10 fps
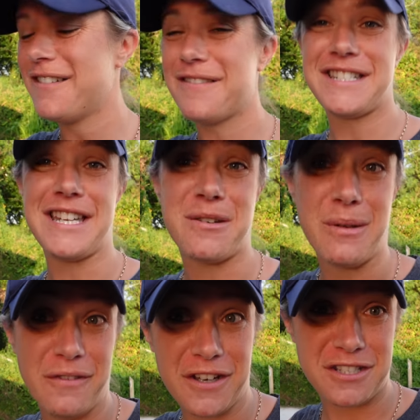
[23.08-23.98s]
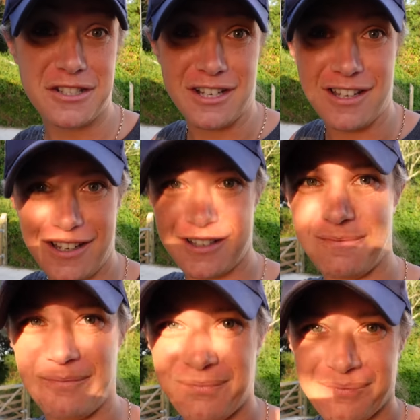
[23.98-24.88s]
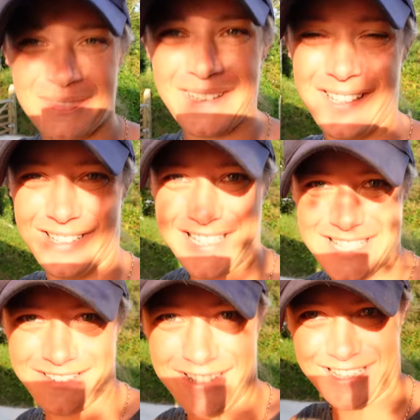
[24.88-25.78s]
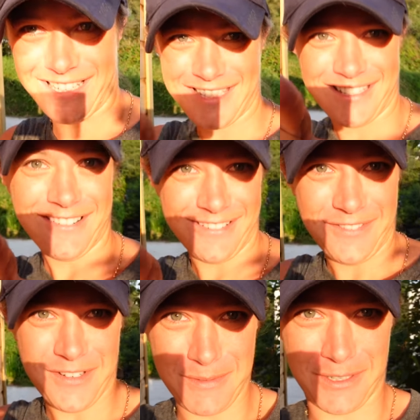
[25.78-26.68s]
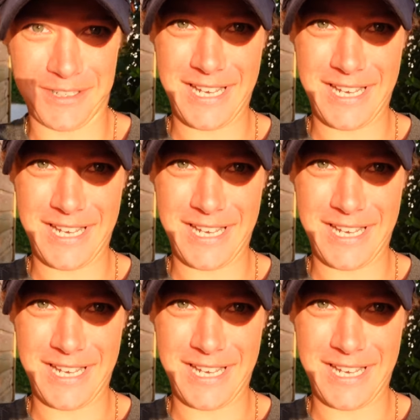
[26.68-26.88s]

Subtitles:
Wednesday, 21st of July. And I can tell you that because I'm currently filming on